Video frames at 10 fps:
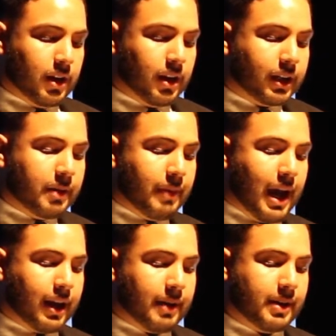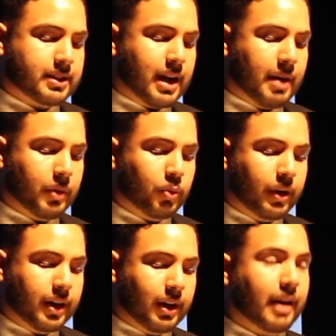Looking back at my time with
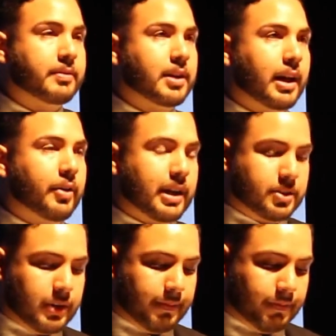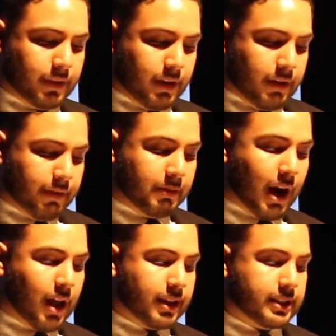1 year left till I graduate from
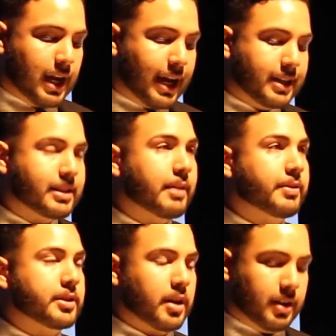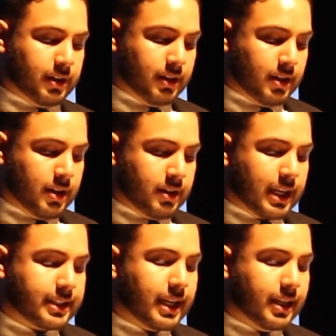college, I can say for certain that St.